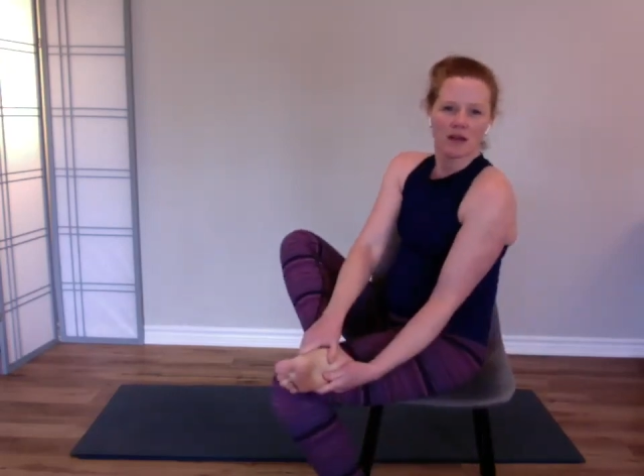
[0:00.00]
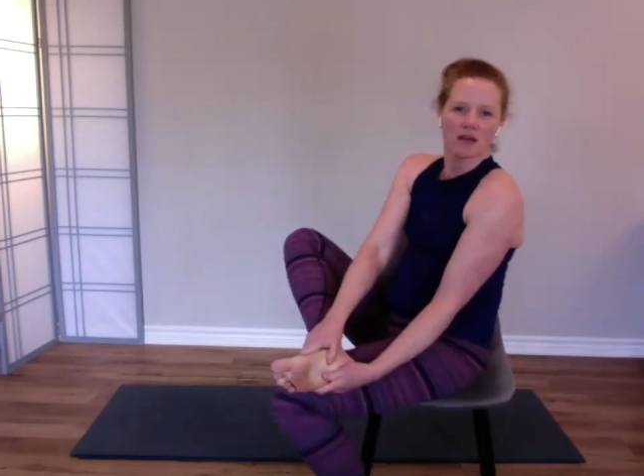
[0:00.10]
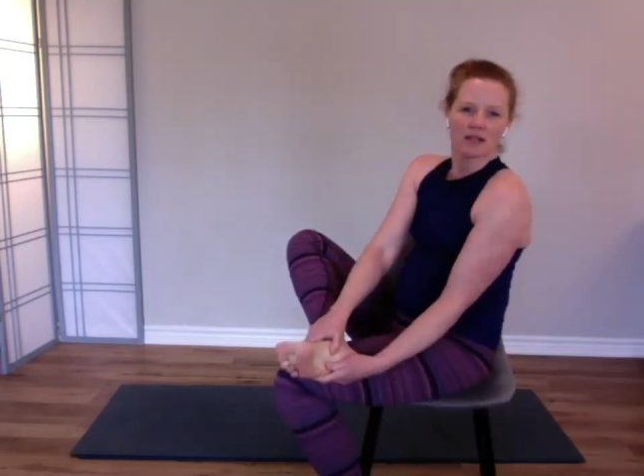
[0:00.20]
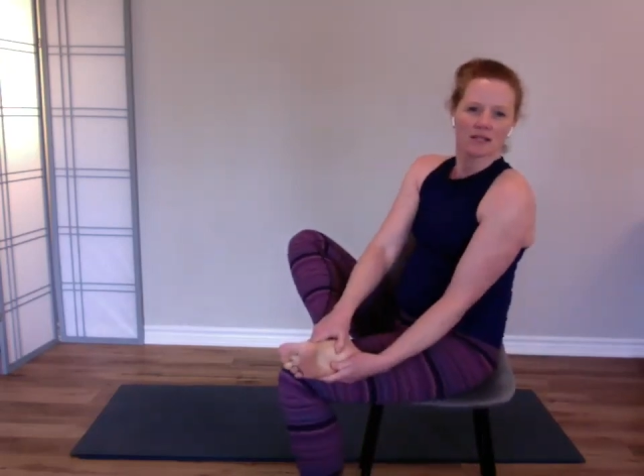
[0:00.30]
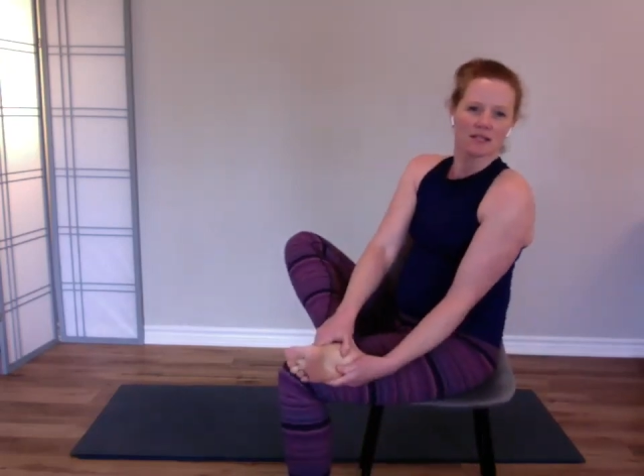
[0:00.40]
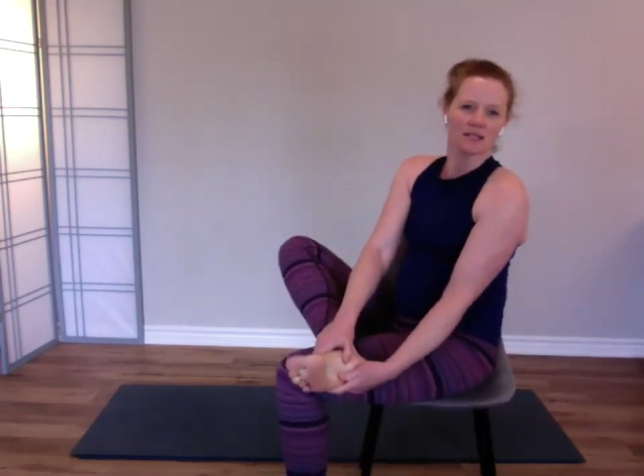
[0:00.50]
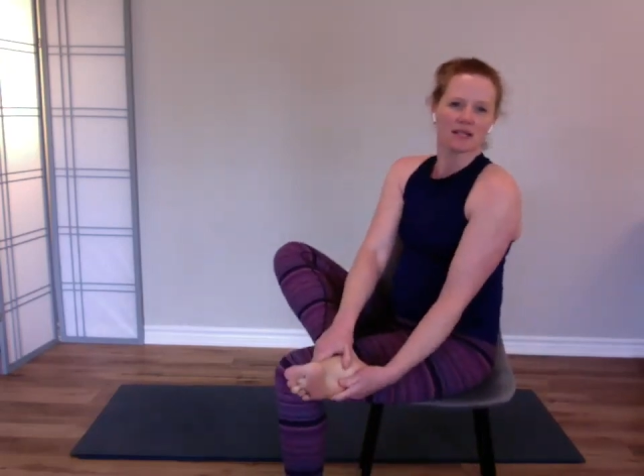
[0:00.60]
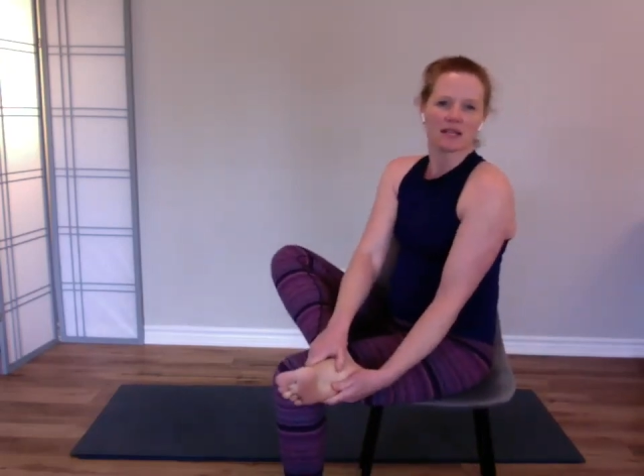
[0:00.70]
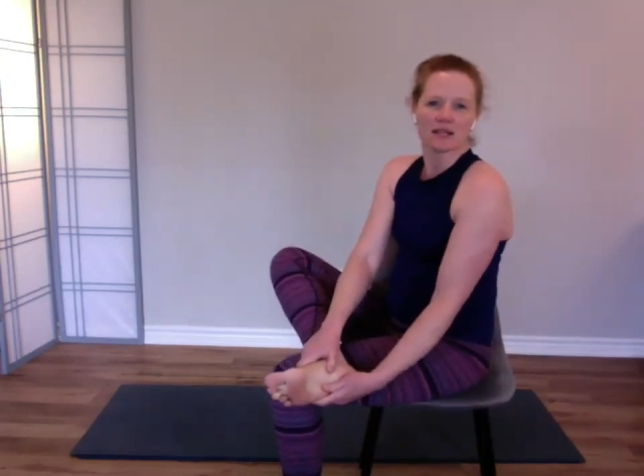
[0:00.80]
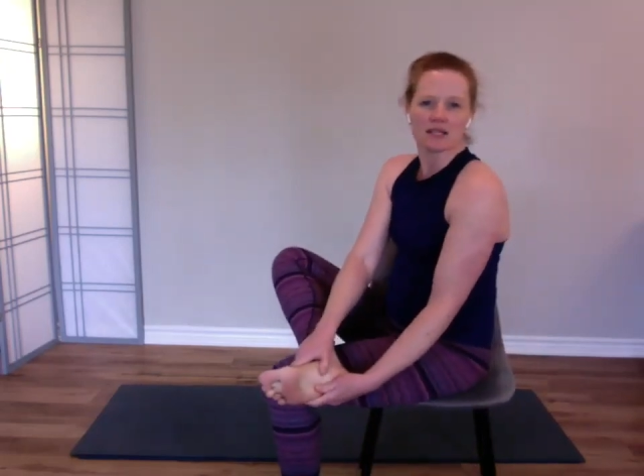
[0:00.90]
Let's
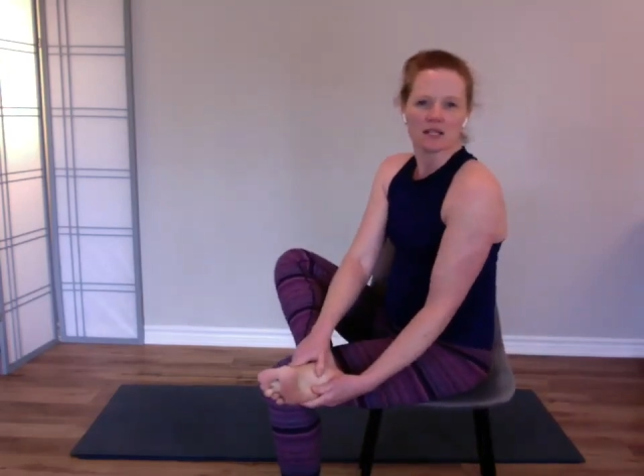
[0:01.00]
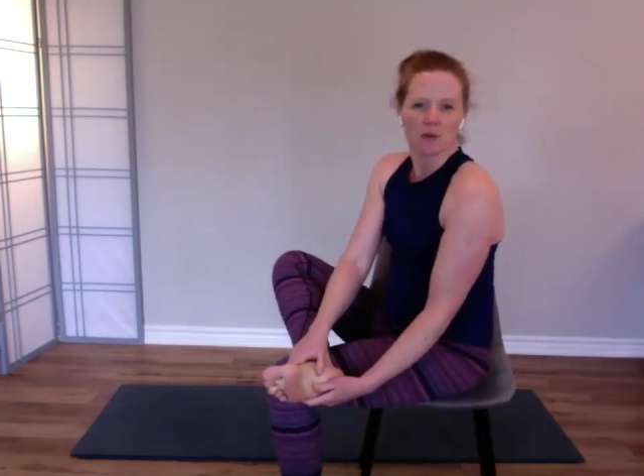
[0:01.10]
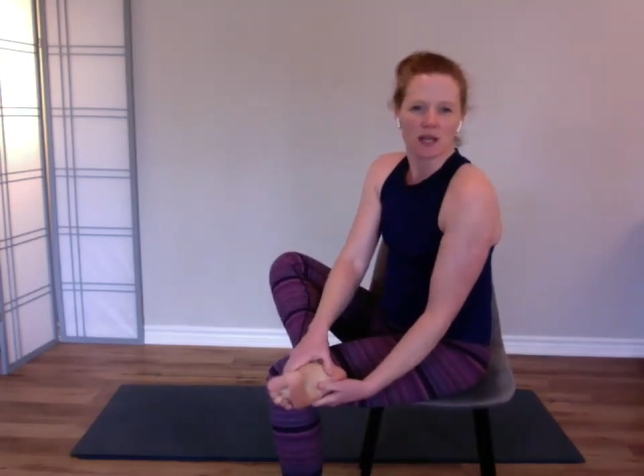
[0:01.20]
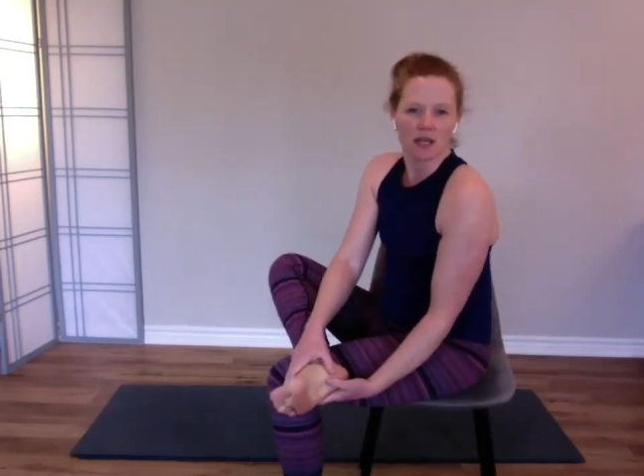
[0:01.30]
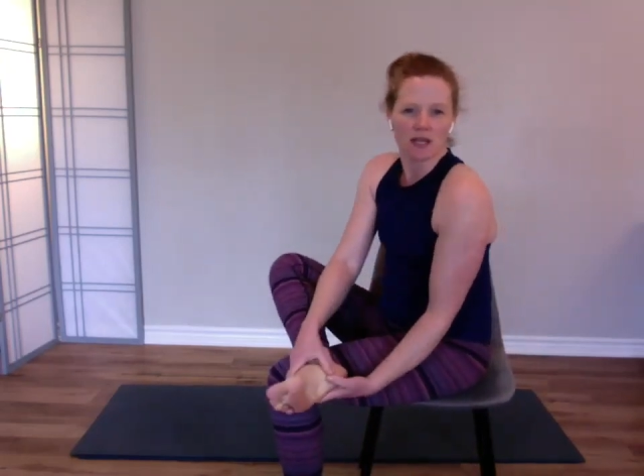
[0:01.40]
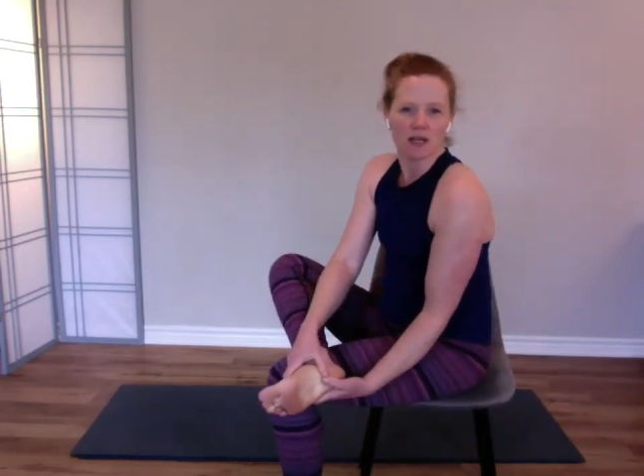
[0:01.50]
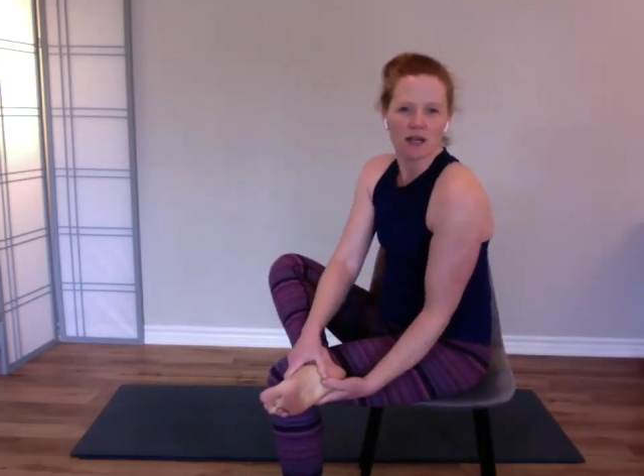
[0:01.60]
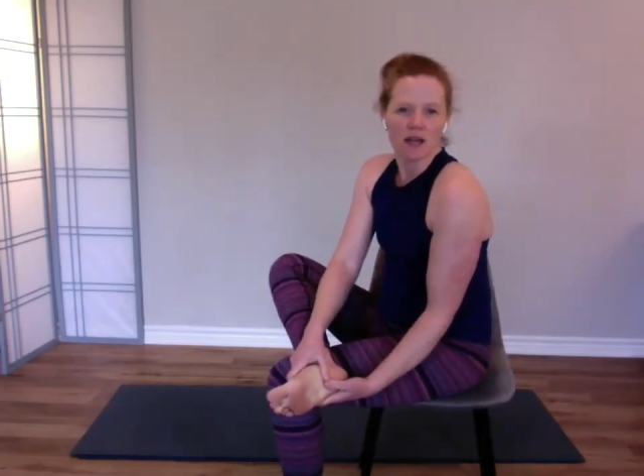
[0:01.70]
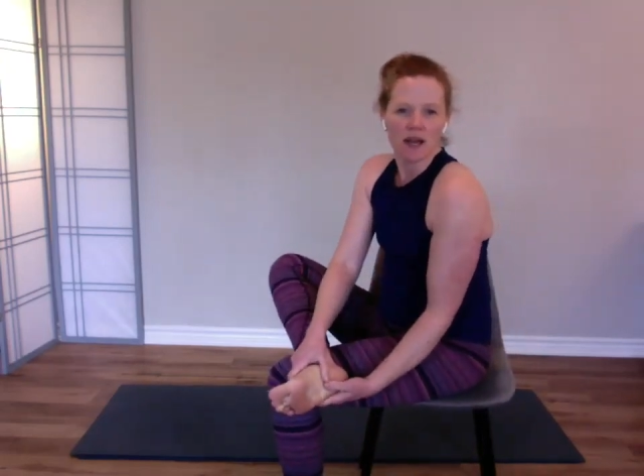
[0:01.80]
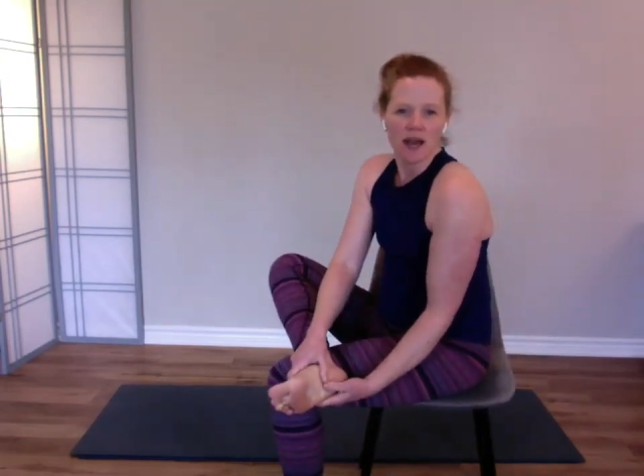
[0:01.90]
stay this way.
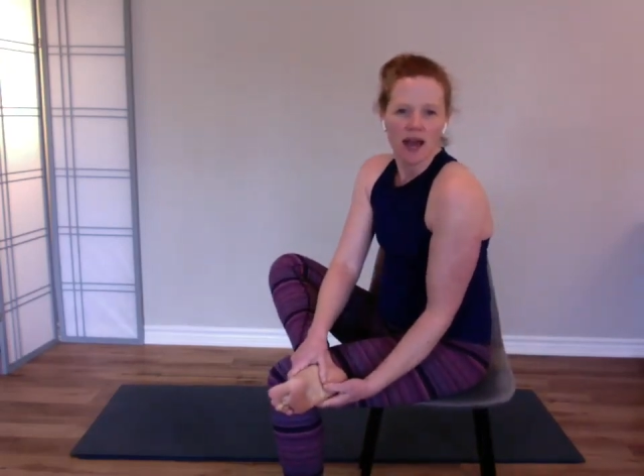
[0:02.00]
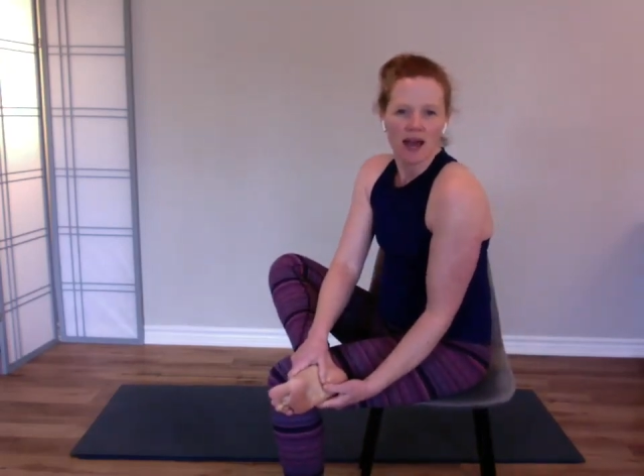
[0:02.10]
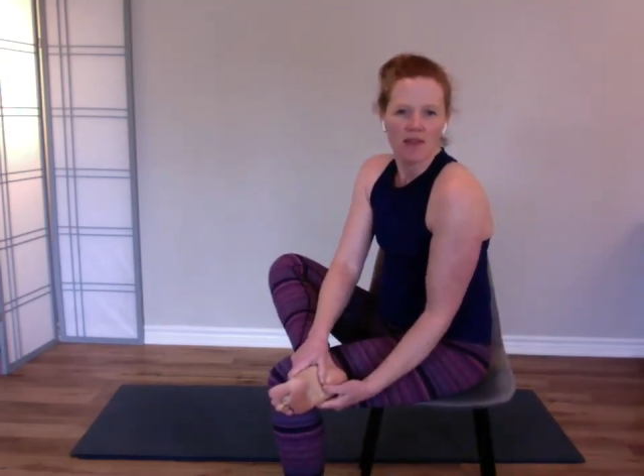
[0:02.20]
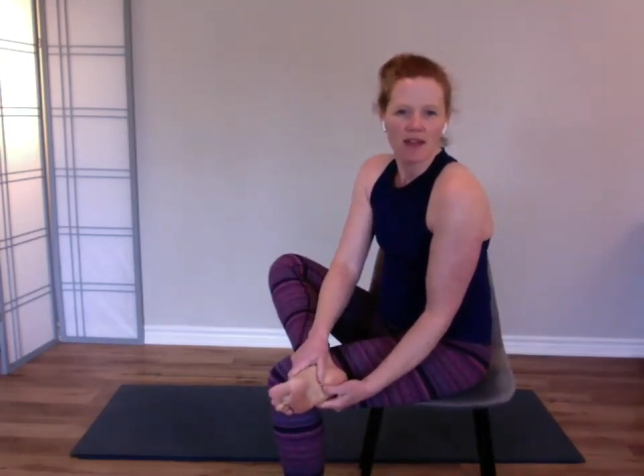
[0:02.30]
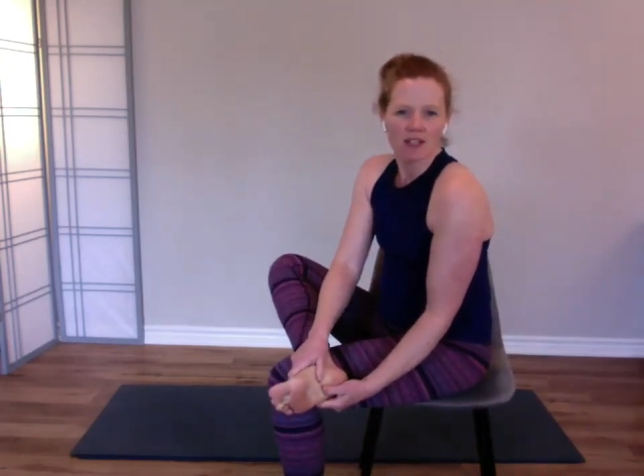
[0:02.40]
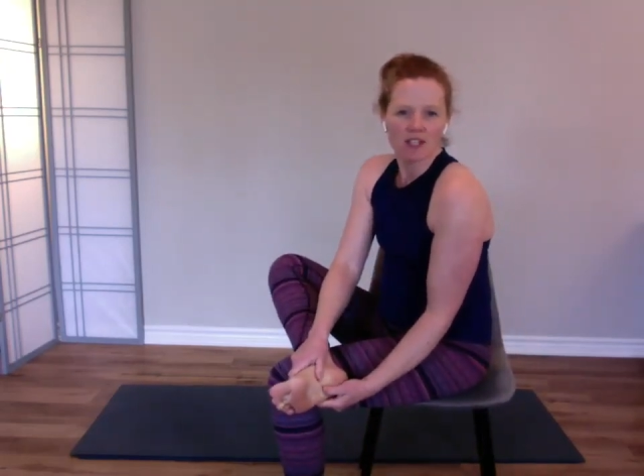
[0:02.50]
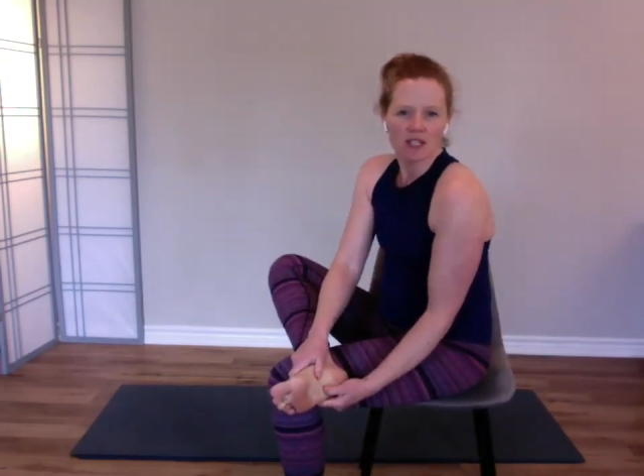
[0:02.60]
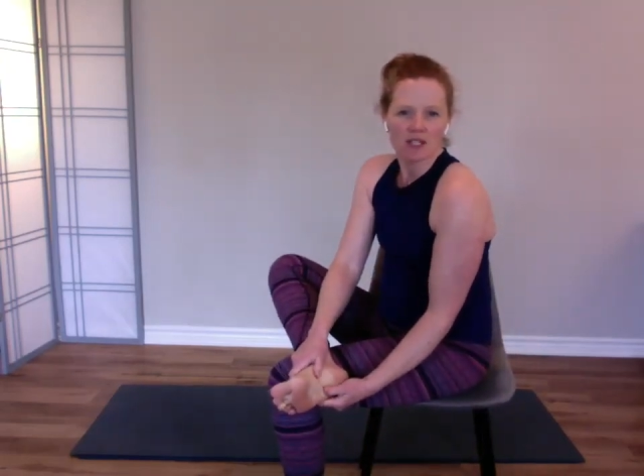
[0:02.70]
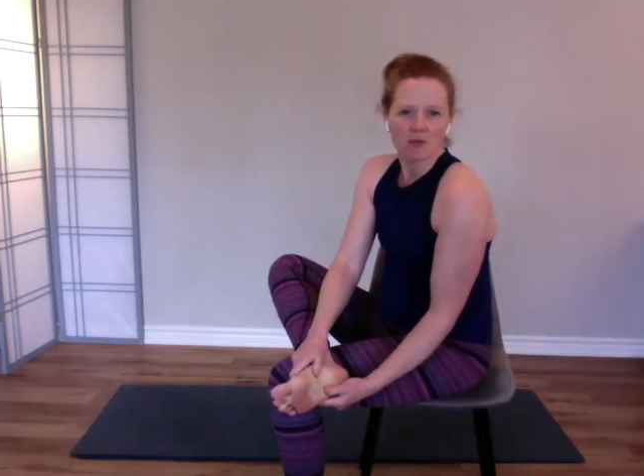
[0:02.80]
And then just